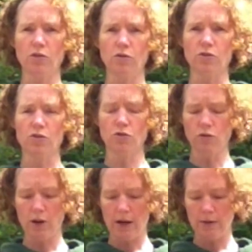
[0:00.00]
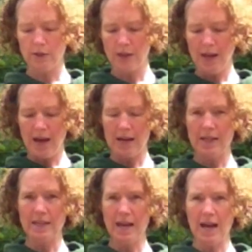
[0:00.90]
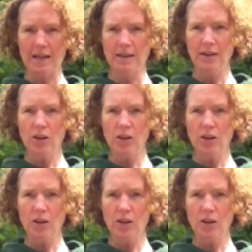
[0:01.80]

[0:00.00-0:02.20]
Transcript: or your school grounds, and again,